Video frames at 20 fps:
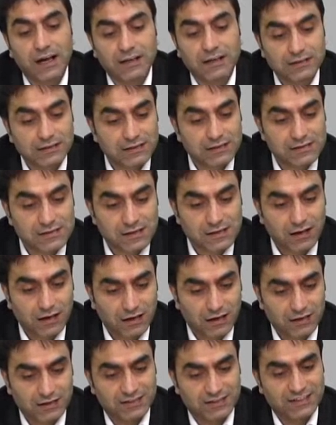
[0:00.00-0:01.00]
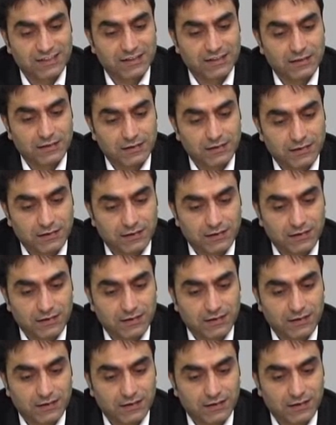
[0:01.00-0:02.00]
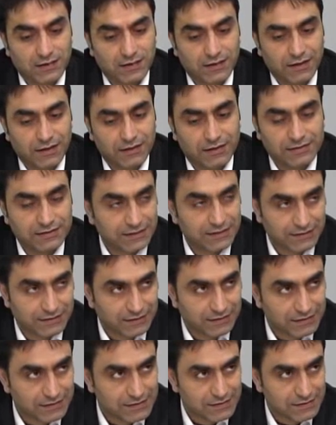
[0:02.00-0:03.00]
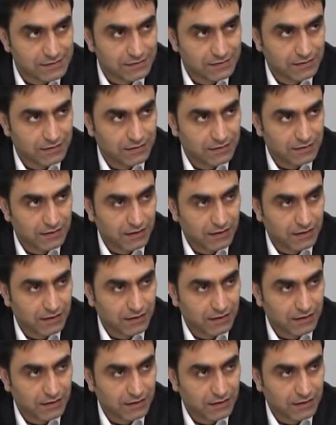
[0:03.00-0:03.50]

How could you reach to such